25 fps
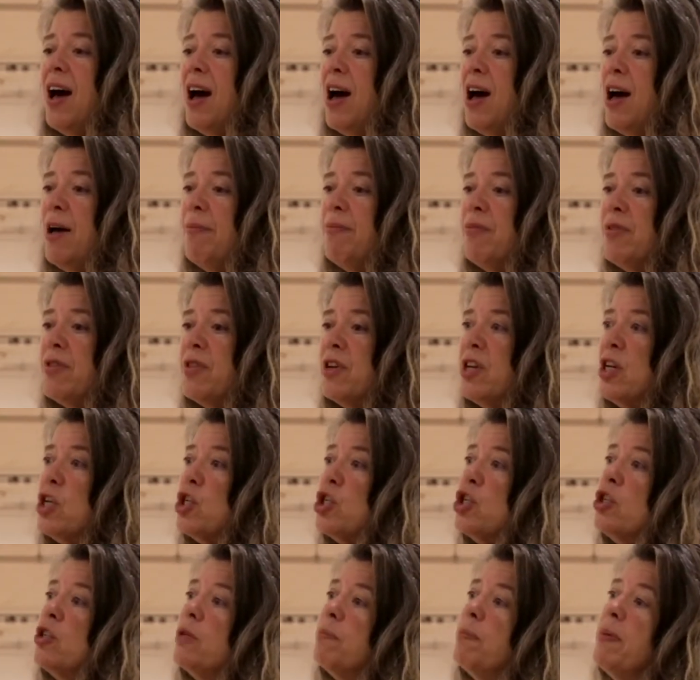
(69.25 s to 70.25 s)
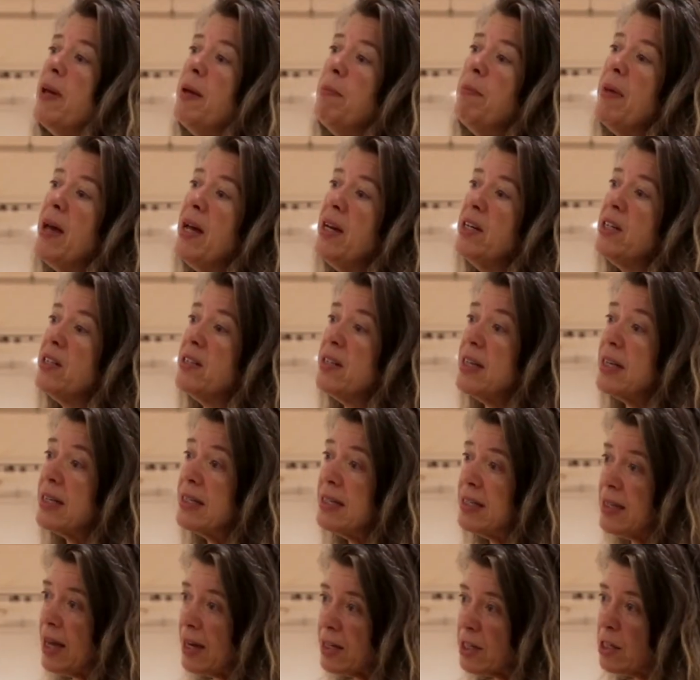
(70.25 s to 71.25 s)
that it should be made as
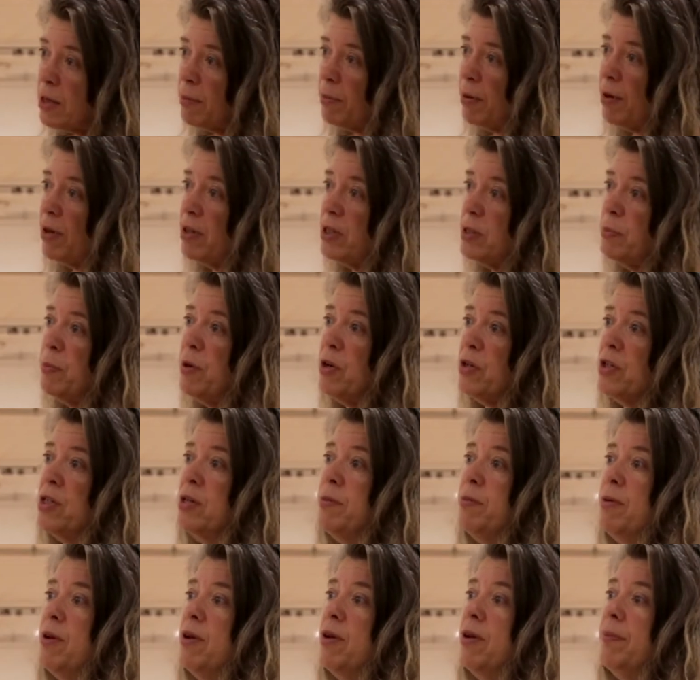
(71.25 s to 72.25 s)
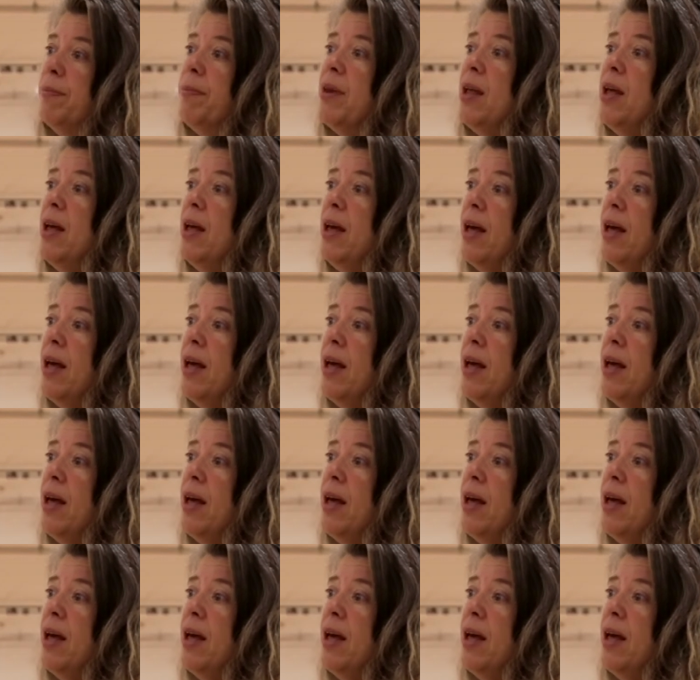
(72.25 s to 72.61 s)
accessible as possible.